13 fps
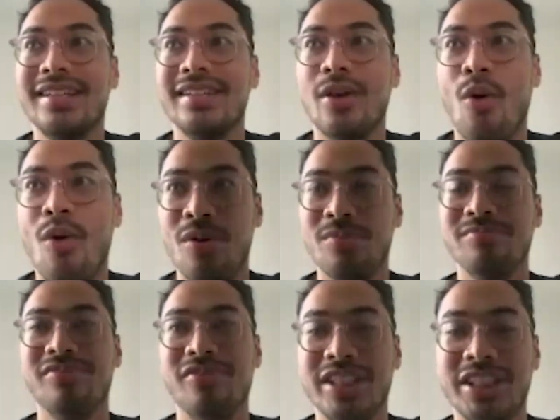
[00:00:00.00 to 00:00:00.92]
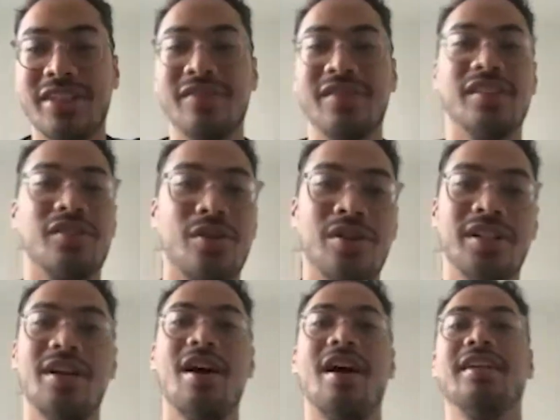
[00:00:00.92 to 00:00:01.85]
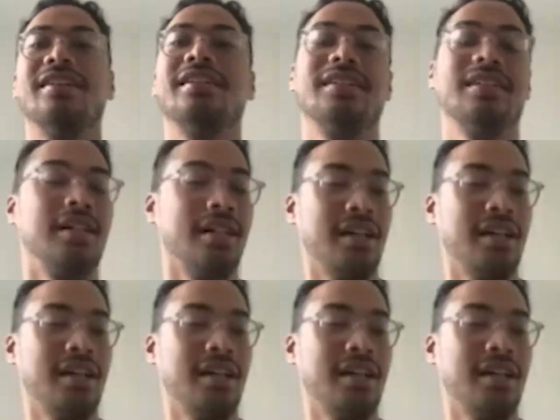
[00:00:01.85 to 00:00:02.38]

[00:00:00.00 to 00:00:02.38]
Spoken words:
the whole vision of this early on, and